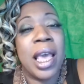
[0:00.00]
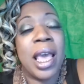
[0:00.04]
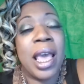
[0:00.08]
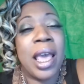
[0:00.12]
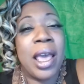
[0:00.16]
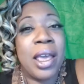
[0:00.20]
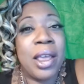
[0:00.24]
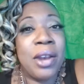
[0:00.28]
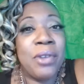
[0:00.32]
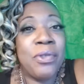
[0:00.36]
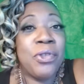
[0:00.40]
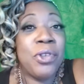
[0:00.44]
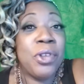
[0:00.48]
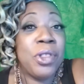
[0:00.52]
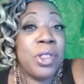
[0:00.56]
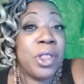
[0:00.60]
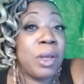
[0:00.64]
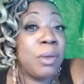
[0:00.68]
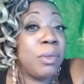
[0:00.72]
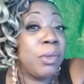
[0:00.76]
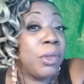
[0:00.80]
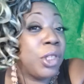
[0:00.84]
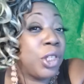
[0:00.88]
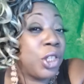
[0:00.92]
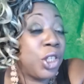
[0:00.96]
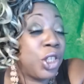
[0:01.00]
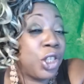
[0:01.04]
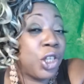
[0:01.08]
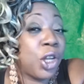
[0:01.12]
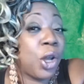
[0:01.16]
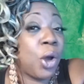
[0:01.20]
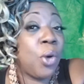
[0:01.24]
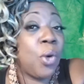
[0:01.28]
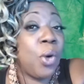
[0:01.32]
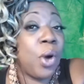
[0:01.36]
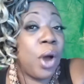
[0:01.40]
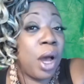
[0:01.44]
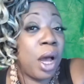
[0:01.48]
and for them to
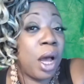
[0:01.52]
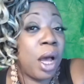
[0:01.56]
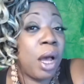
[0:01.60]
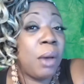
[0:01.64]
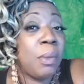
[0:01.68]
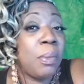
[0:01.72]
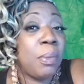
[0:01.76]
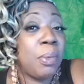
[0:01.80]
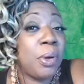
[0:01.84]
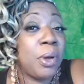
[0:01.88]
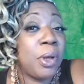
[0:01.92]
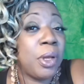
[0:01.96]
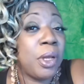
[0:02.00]
show up.